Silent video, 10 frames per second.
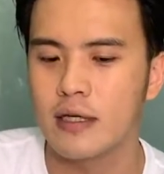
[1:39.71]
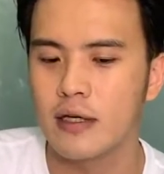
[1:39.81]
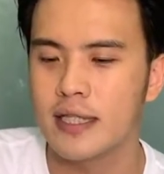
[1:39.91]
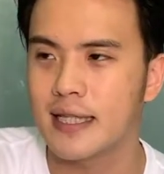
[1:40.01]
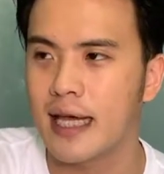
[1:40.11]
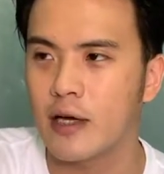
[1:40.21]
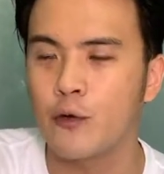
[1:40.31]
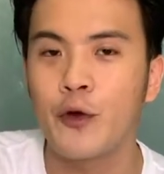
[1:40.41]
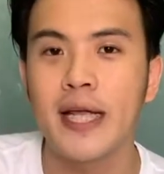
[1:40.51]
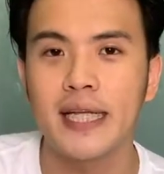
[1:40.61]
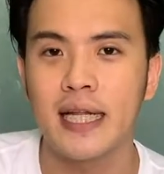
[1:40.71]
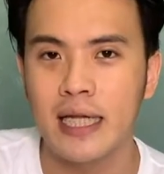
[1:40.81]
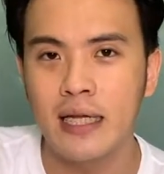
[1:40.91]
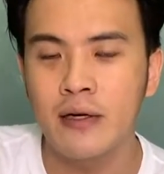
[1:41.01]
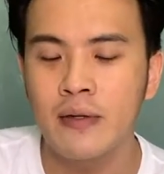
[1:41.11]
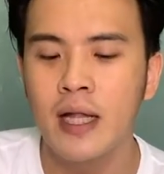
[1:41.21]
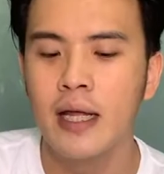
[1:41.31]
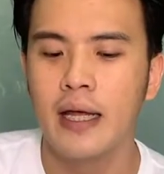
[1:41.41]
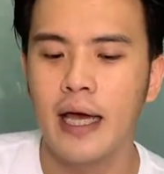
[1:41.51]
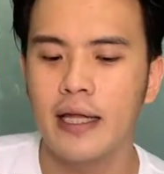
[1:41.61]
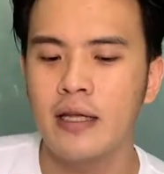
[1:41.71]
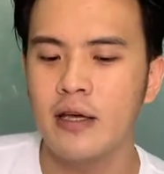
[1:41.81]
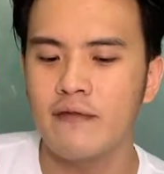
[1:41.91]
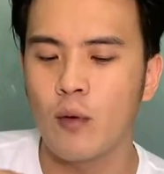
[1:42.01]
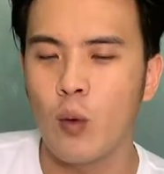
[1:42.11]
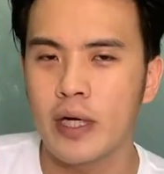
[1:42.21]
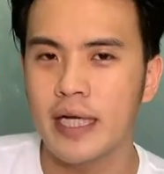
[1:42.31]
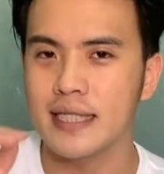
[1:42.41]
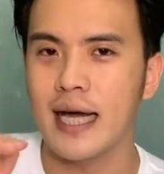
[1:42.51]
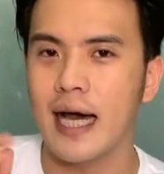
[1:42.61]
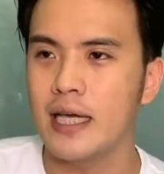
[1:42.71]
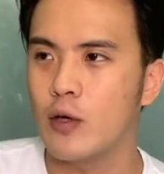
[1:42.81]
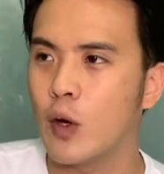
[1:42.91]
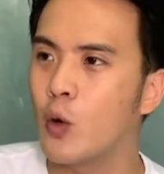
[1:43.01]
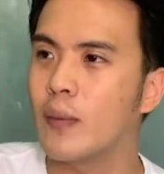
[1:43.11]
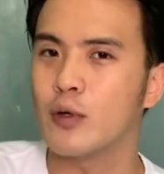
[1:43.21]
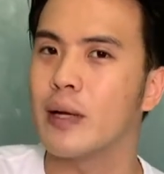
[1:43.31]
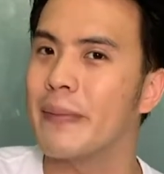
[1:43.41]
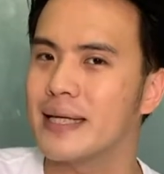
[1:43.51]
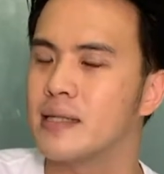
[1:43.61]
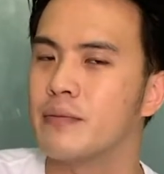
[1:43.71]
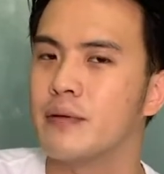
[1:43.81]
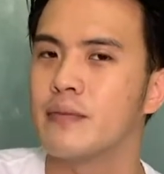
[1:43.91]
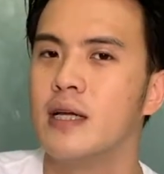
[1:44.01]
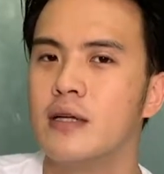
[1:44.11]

It's like a red needle, and then if the water is high, it will go up to the maximum.